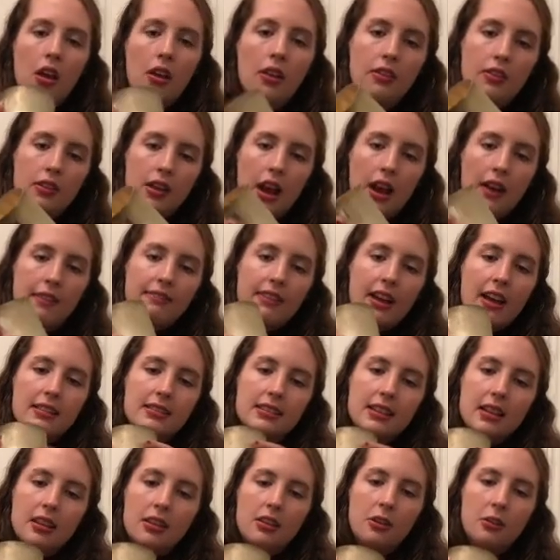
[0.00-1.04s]
It's kind of has
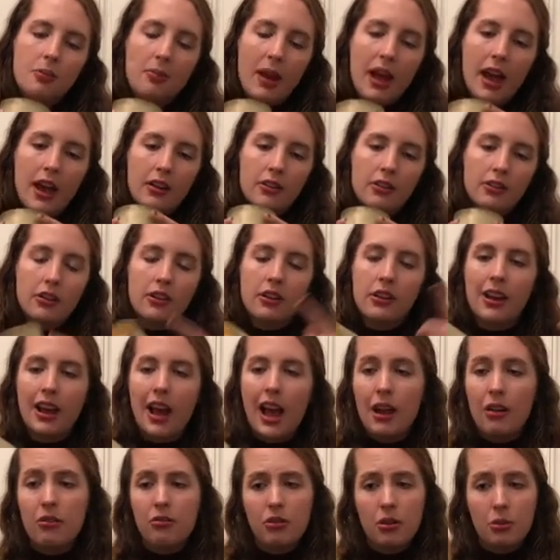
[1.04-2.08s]
like a little pattern on it.
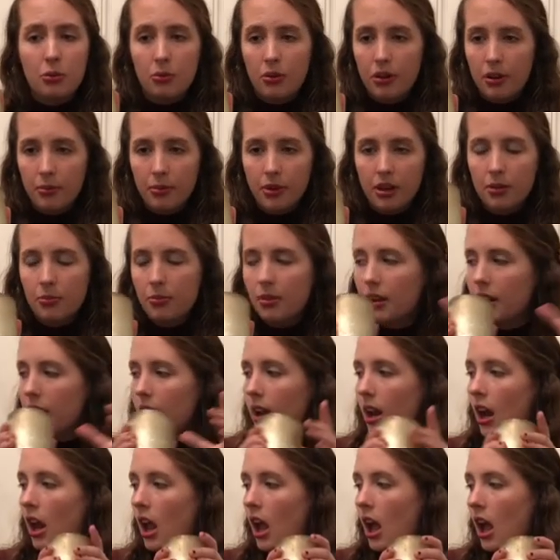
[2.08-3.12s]
I don't know where I'm gonna put
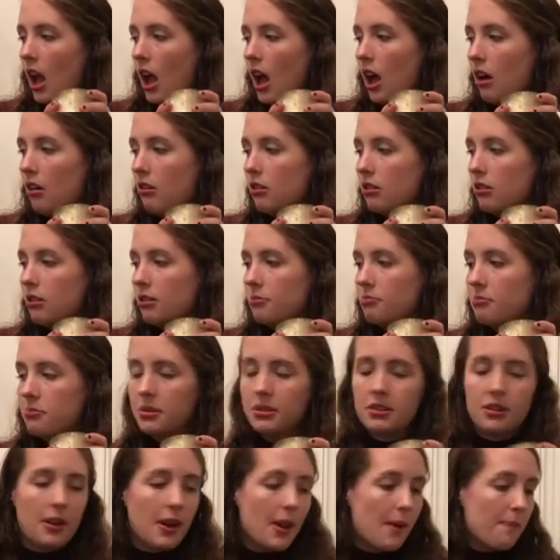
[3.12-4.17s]
it. So
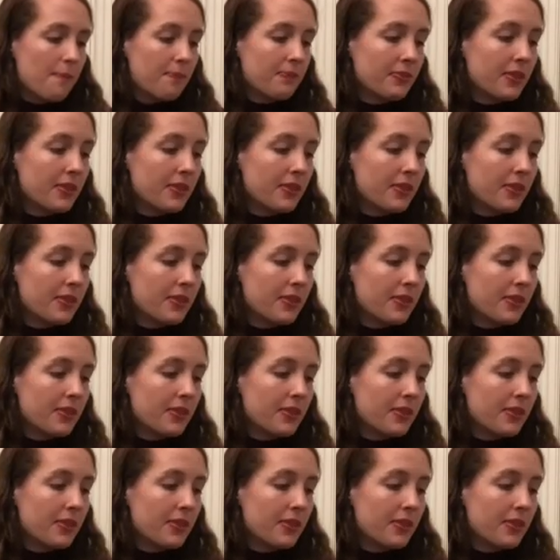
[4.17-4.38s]
yeah.